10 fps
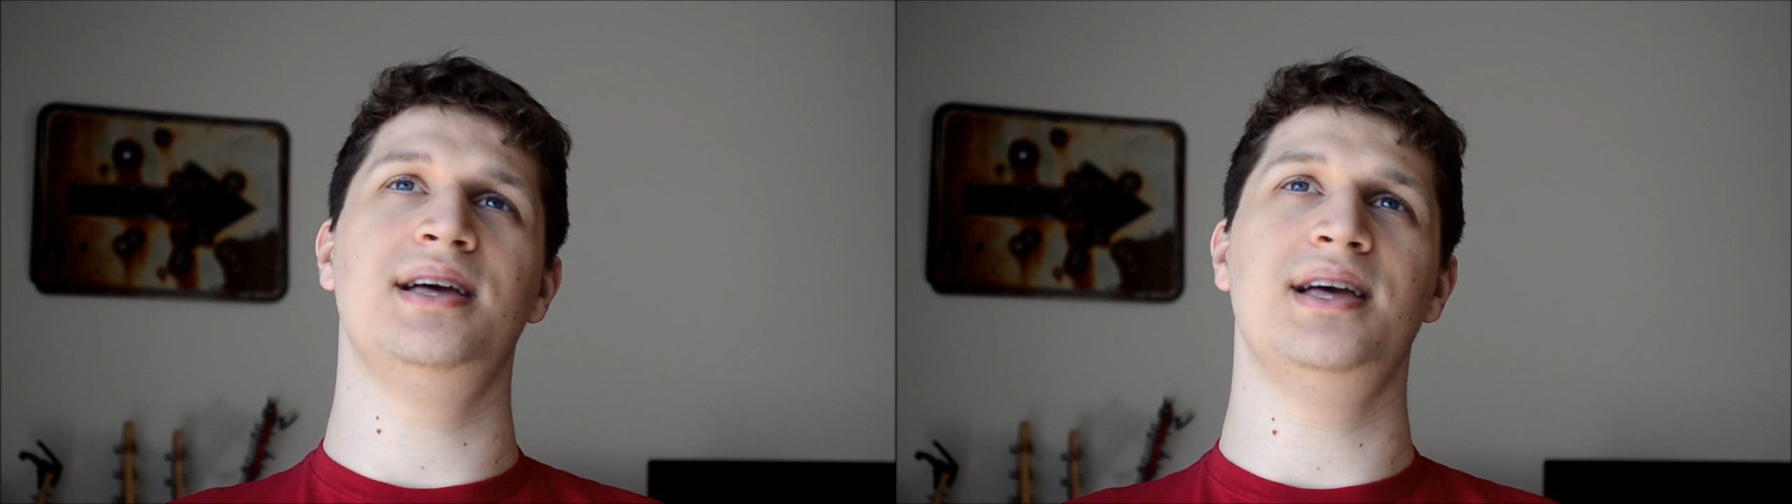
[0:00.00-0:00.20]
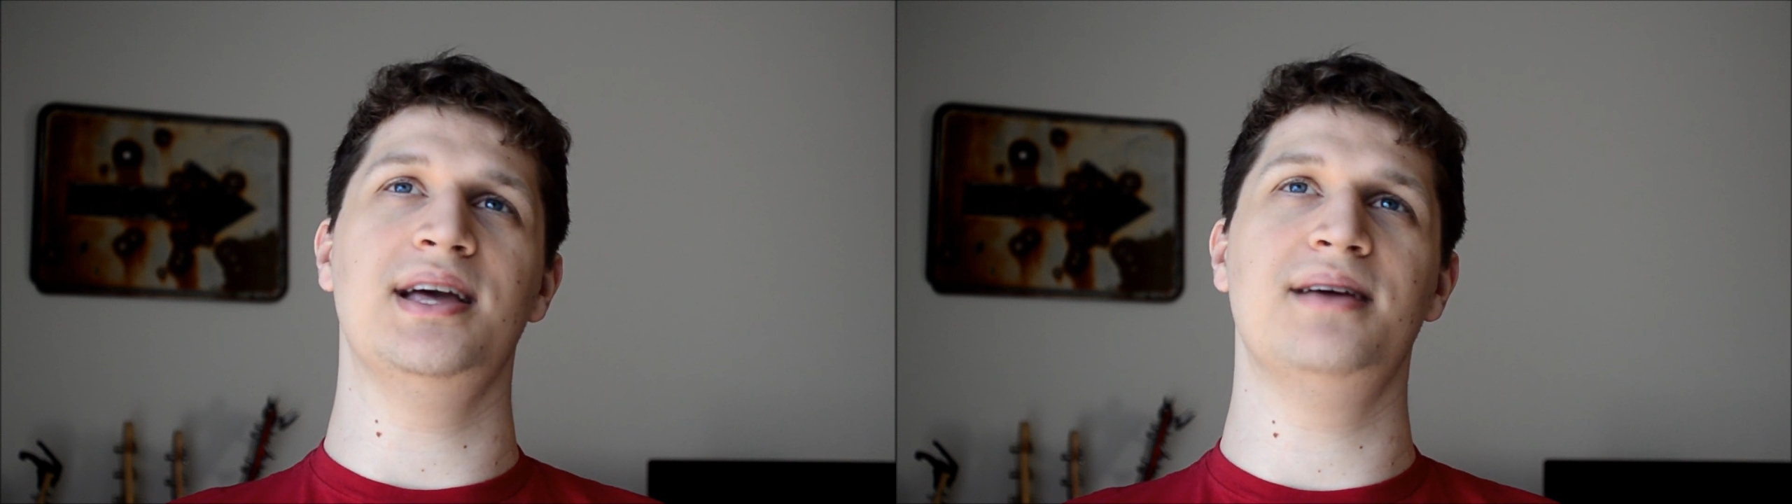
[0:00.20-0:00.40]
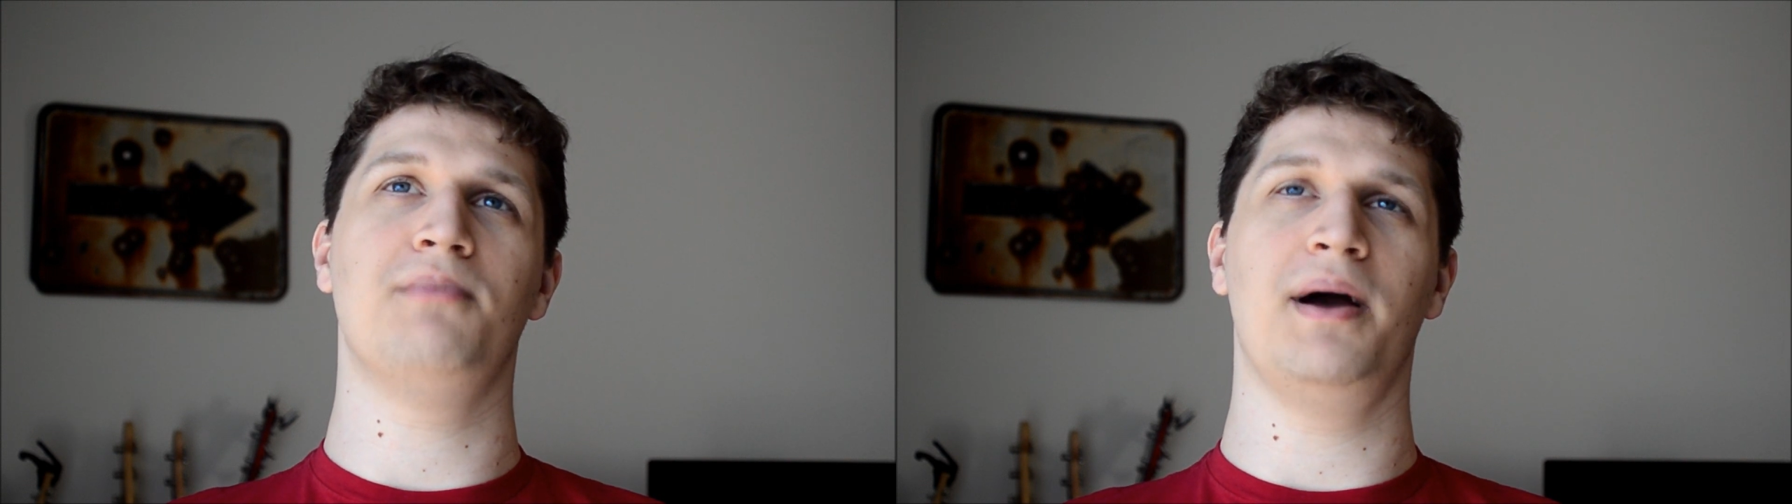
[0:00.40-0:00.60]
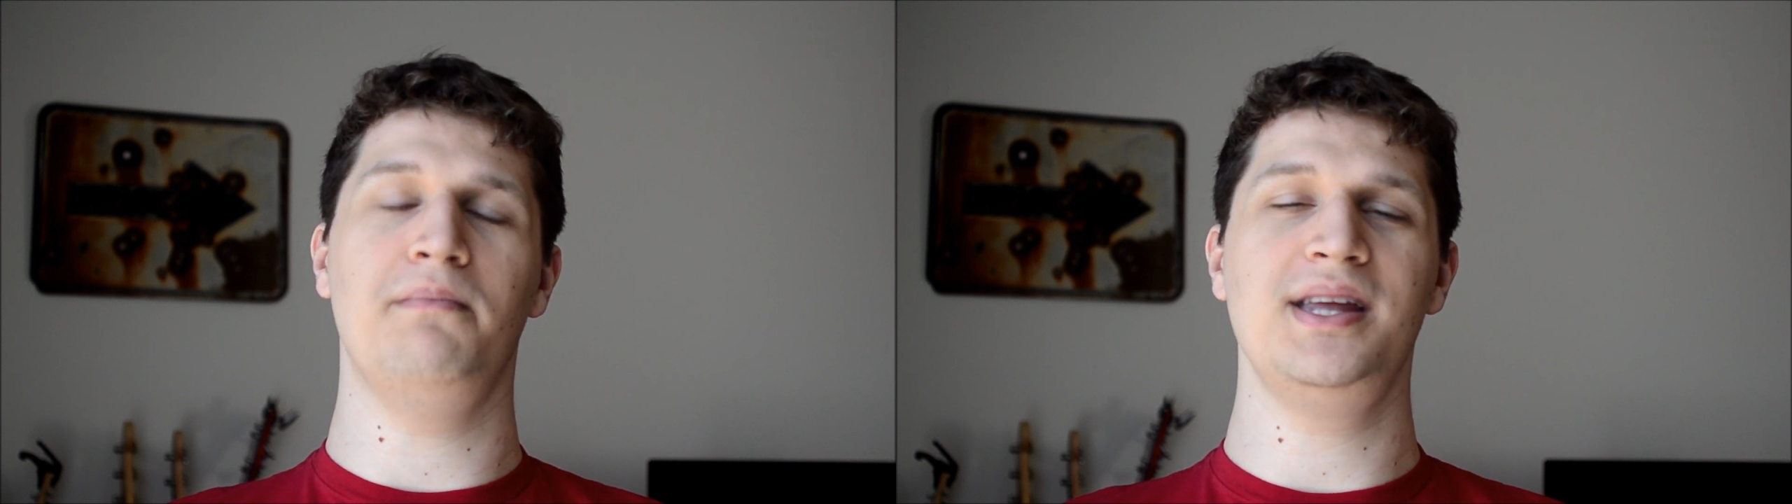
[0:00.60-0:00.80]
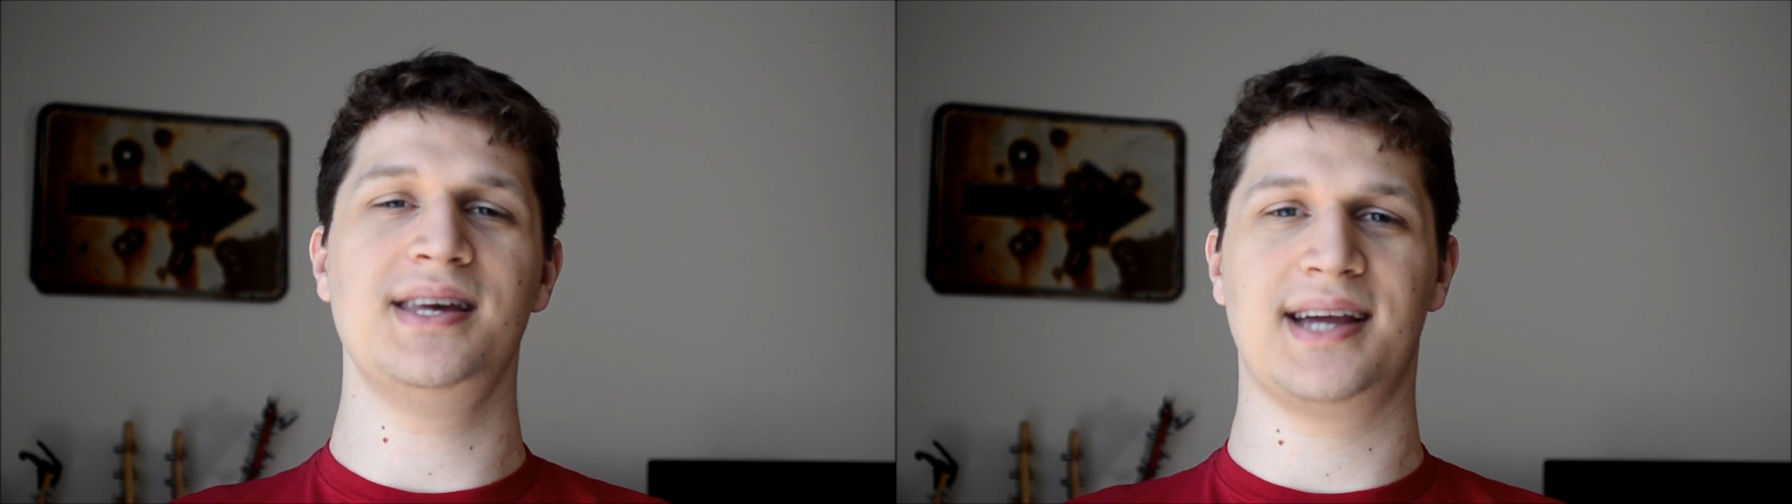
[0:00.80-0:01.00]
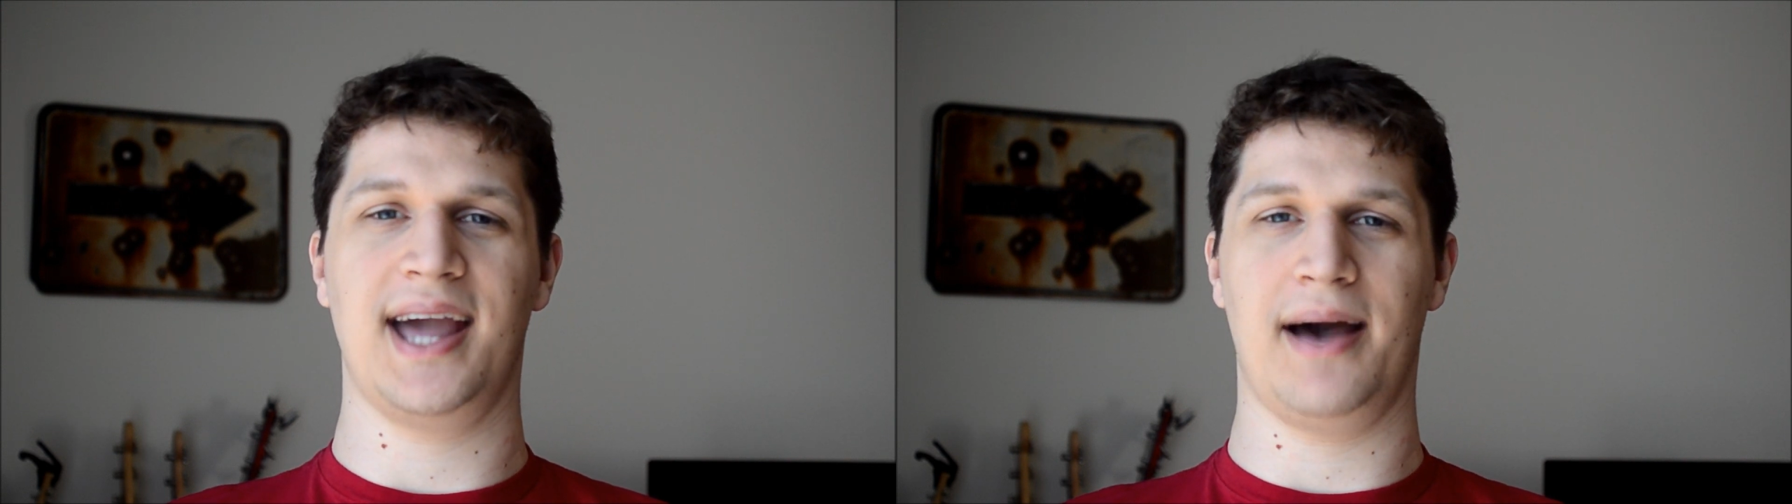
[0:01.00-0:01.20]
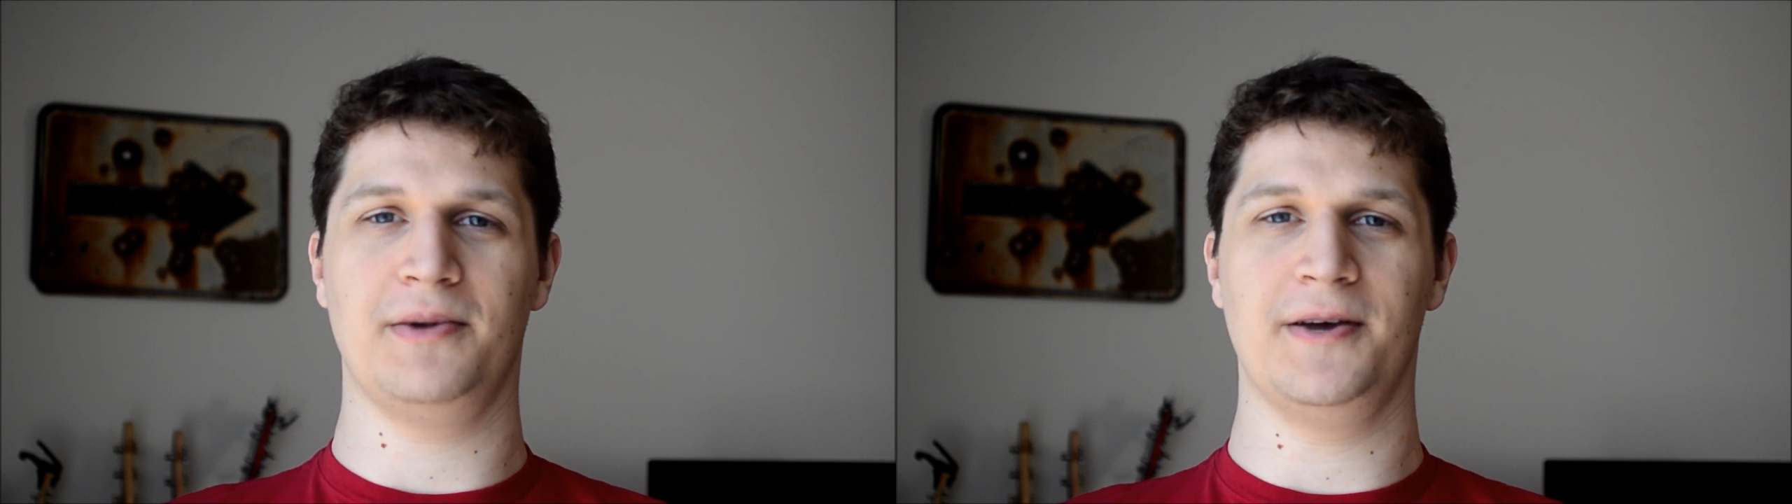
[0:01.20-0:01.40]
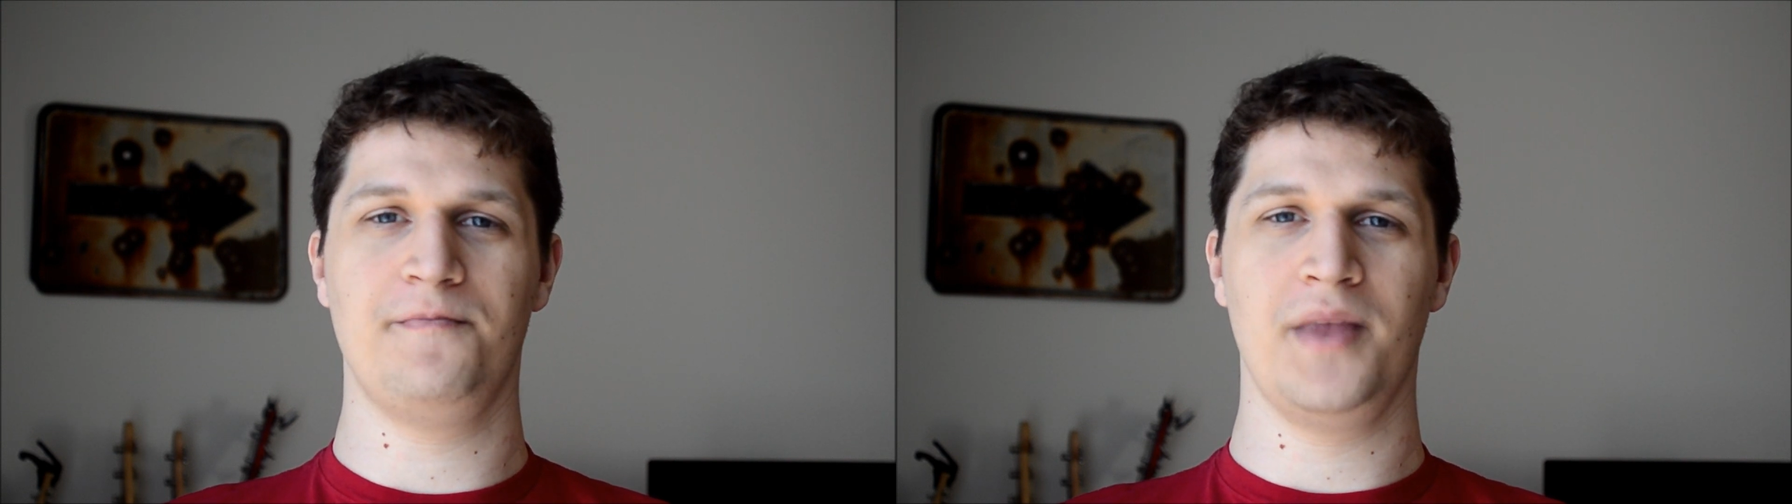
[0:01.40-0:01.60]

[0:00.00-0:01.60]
in my media cabinet,